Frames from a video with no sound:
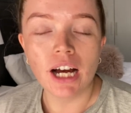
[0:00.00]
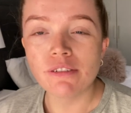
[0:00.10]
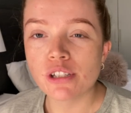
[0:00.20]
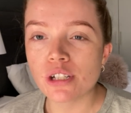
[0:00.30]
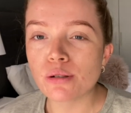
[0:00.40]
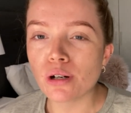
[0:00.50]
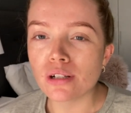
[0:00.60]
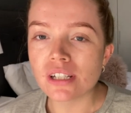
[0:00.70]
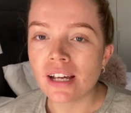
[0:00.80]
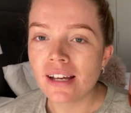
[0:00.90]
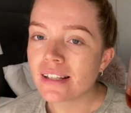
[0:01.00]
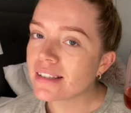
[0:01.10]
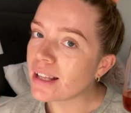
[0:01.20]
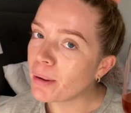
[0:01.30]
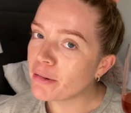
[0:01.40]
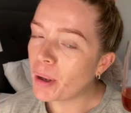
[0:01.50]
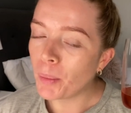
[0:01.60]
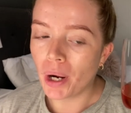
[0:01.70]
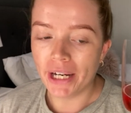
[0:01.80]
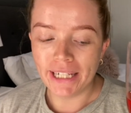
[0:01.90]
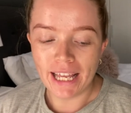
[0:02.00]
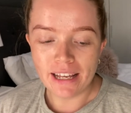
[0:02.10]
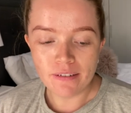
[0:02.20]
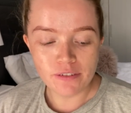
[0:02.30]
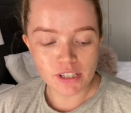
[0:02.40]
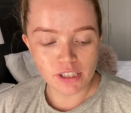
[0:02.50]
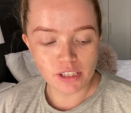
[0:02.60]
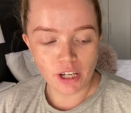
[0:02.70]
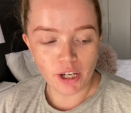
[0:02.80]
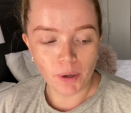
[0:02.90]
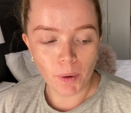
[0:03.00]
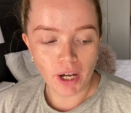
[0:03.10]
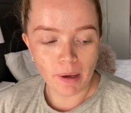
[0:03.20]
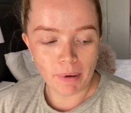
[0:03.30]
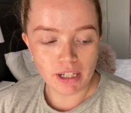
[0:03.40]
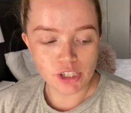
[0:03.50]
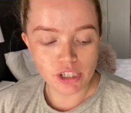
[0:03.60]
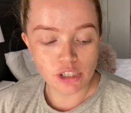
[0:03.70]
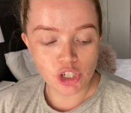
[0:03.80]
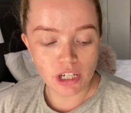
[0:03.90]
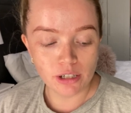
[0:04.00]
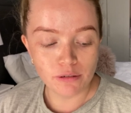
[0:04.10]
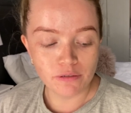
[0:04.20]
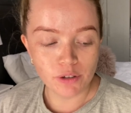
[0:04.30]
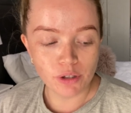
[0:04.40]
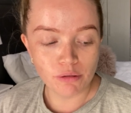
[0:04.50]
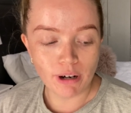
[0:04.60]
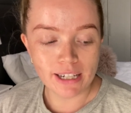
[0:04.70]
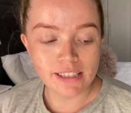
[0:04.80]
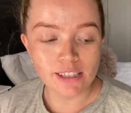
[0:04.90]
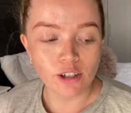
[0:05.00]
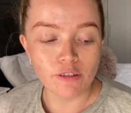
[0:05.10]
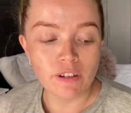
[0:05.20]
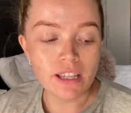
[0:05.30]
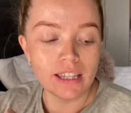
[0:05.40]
I've still got some of my wine left so I'm going to just chill for the rest of